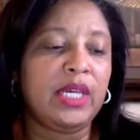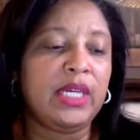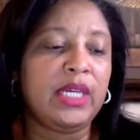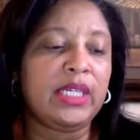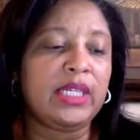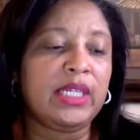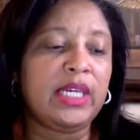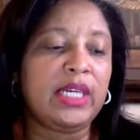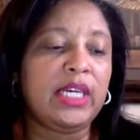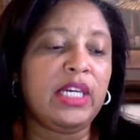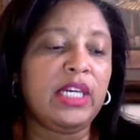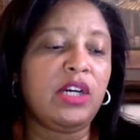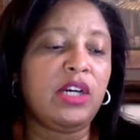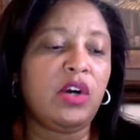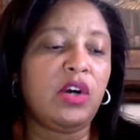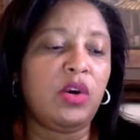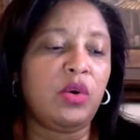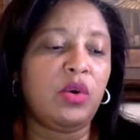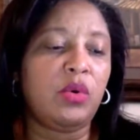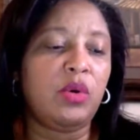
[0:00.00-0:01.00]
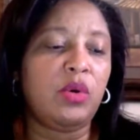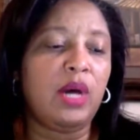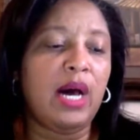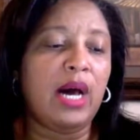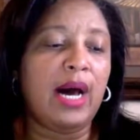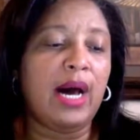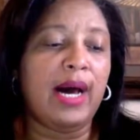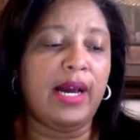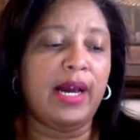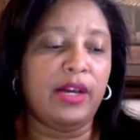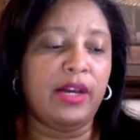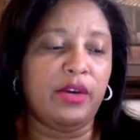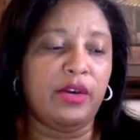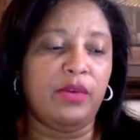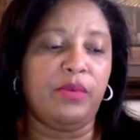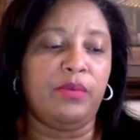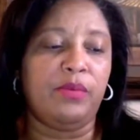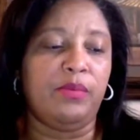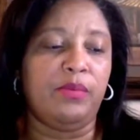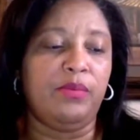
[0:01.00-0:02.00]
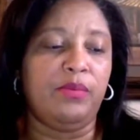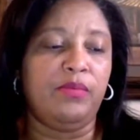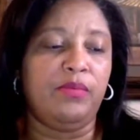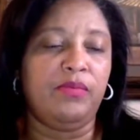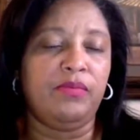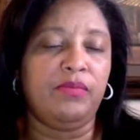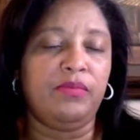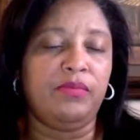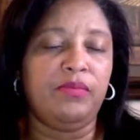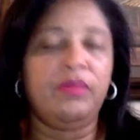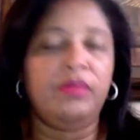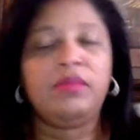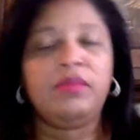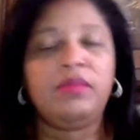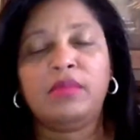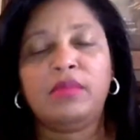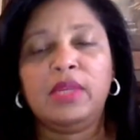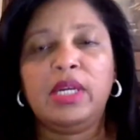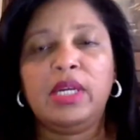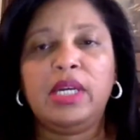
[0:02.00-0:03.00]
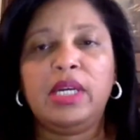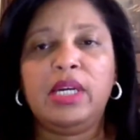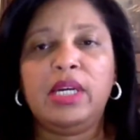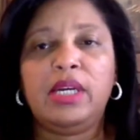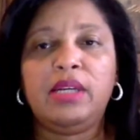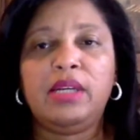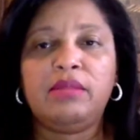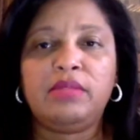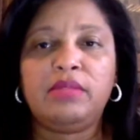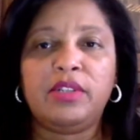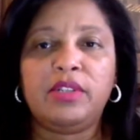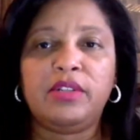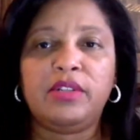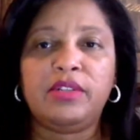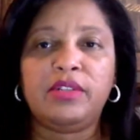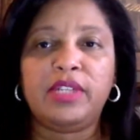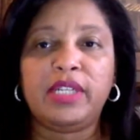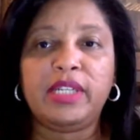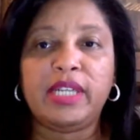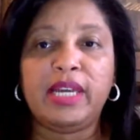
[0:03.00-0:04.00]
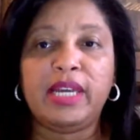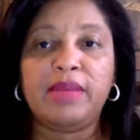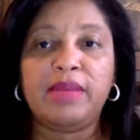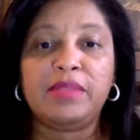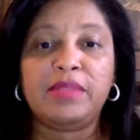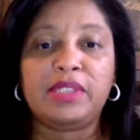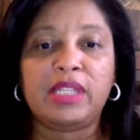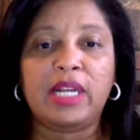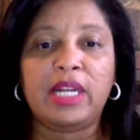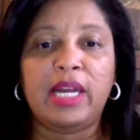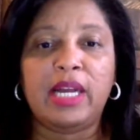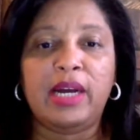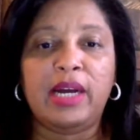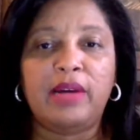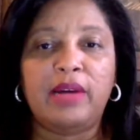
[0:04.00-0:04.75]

Kinko Hayo. And, you know, nickname is the Cloud.